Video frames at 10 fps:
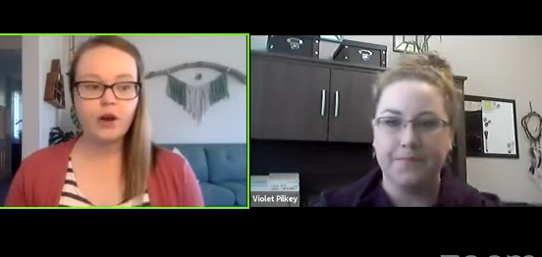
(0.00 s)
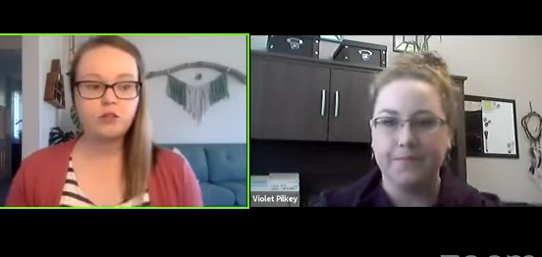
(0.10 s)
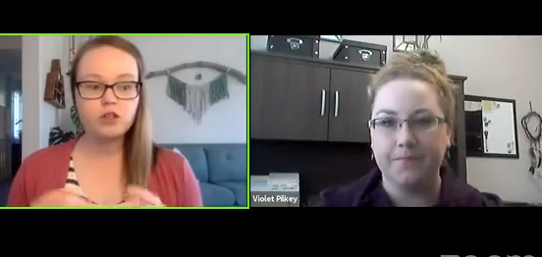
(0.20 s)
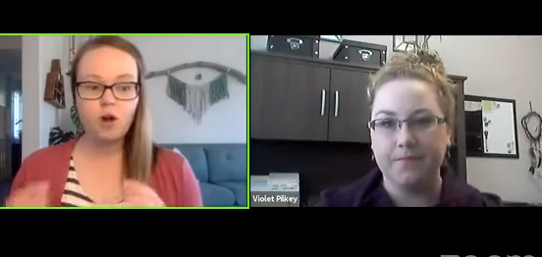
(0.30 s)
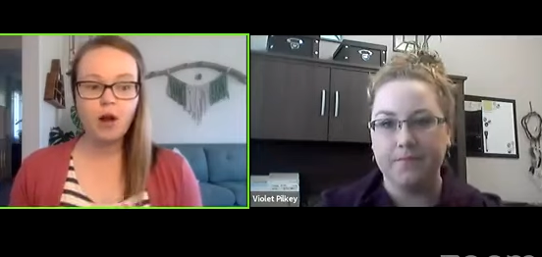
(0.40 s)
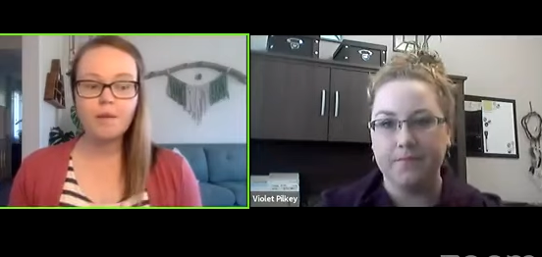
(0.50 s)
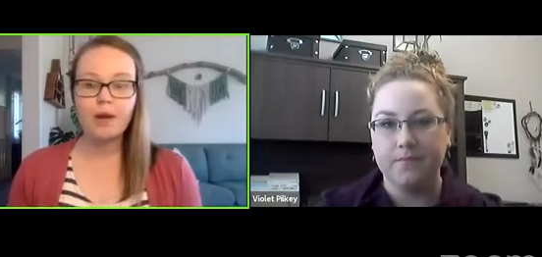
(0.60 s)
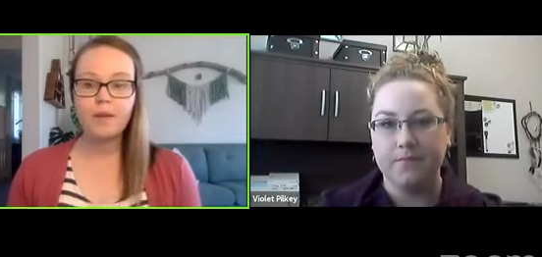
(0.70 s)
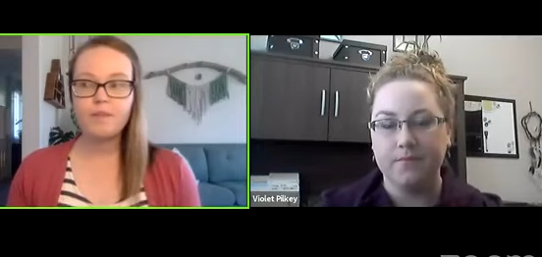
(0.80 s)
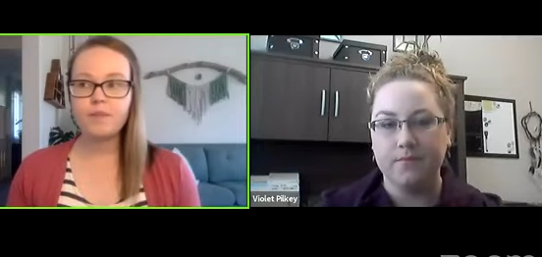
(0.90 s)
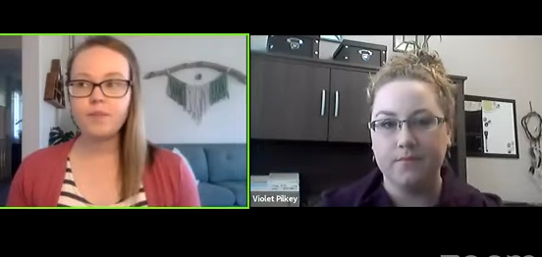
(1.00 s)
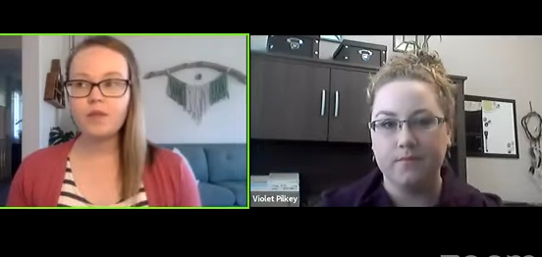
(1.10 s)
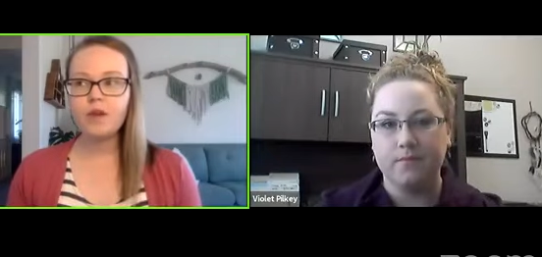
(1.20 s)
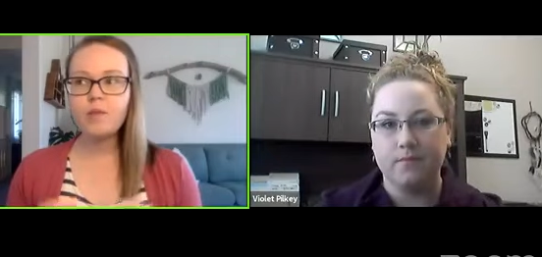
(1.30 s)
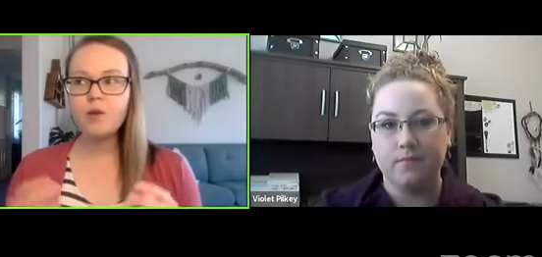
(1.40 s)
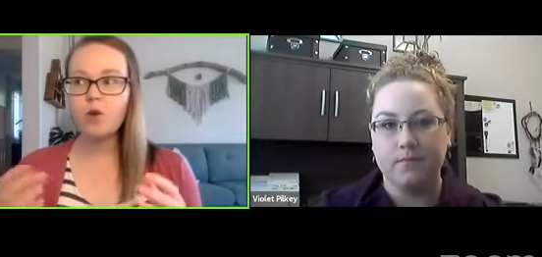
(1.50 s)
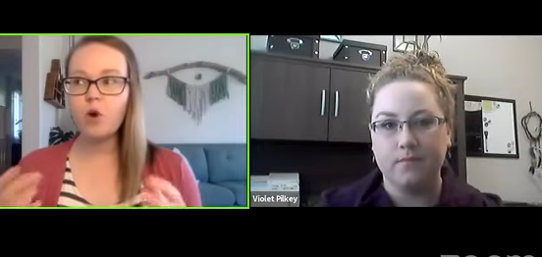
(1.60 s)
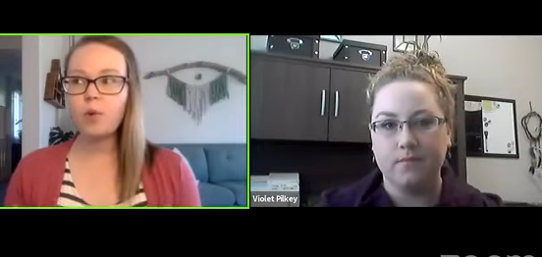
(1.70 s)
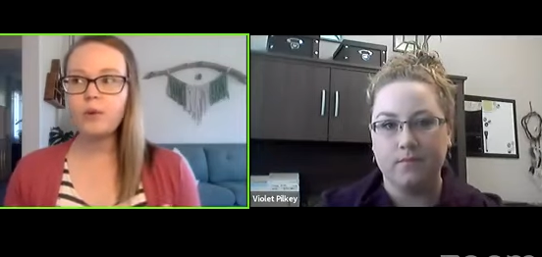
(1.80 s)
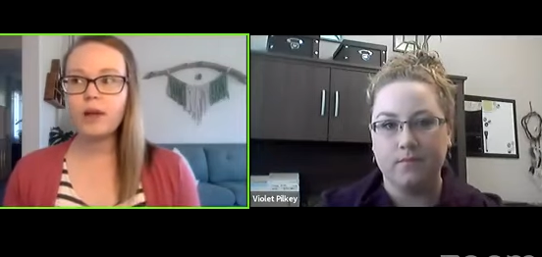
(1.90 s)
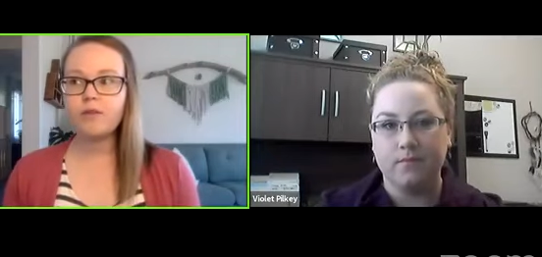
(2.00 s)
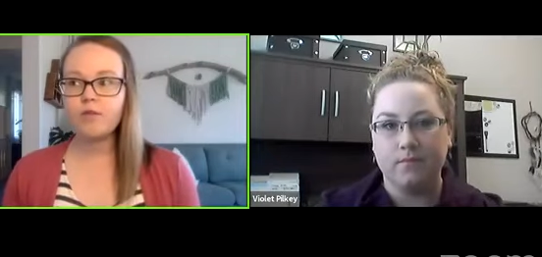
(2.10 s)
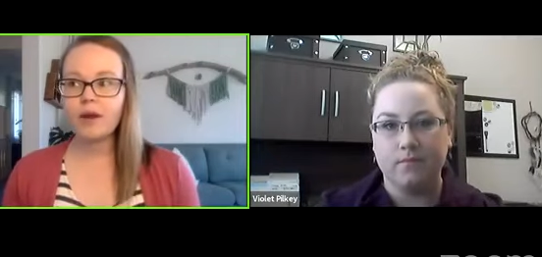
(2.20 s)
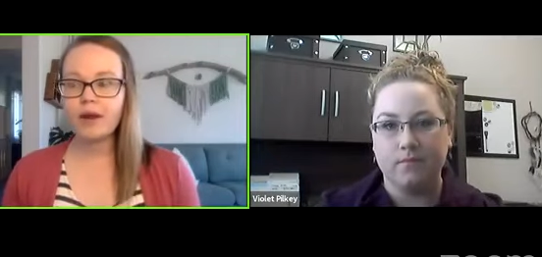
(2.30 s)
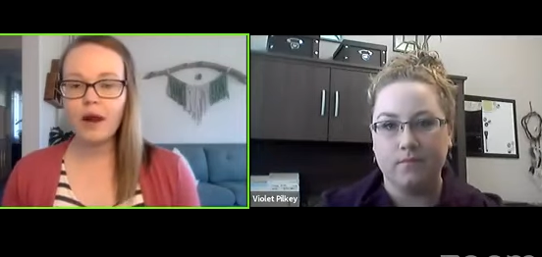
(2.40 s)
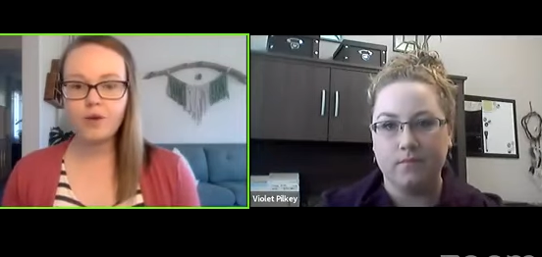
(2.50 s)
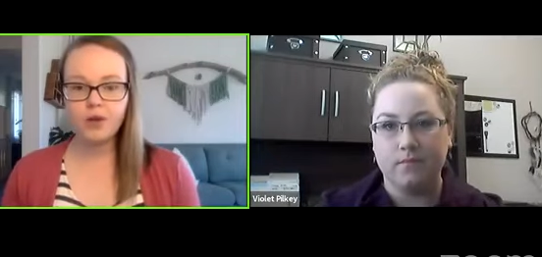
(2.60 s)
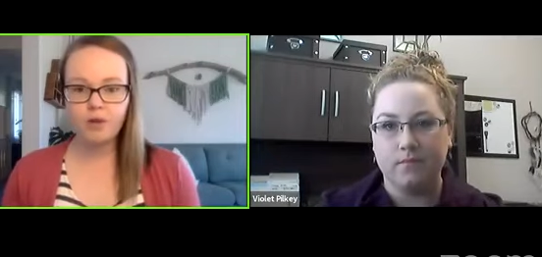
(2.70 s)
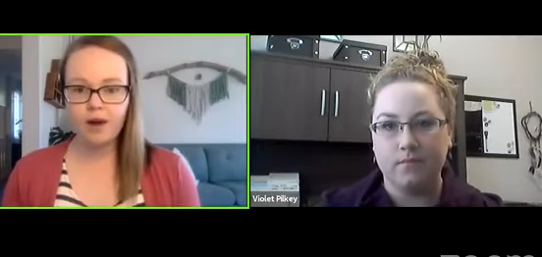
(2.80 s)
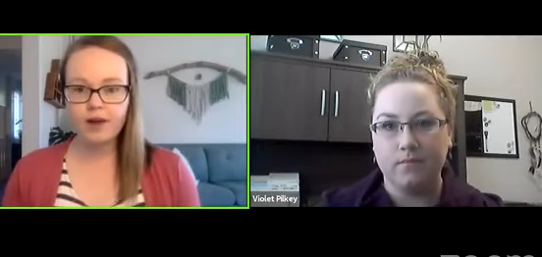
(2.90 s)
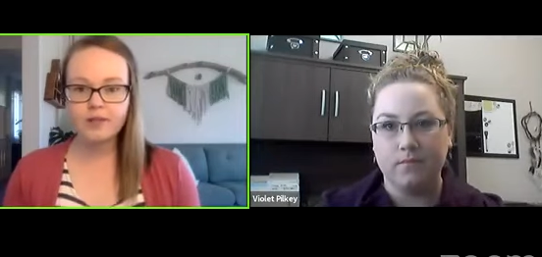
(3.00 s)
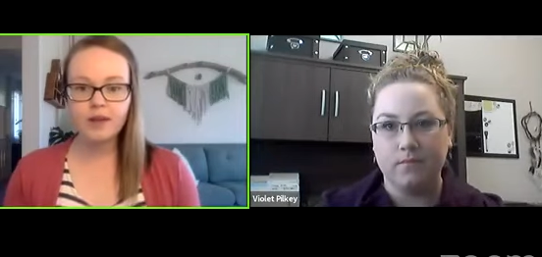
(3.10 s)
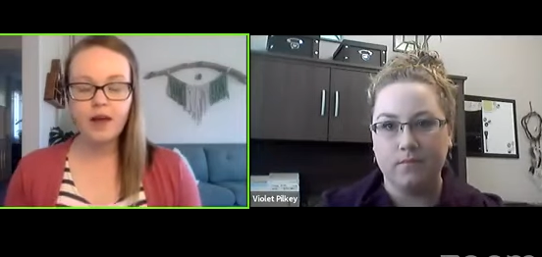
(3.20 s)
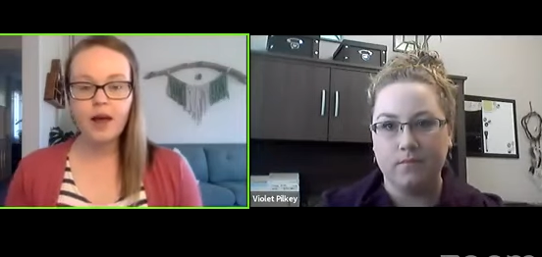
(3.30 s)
Speaker 1: Now, trauma, think about your own life right now, you guys.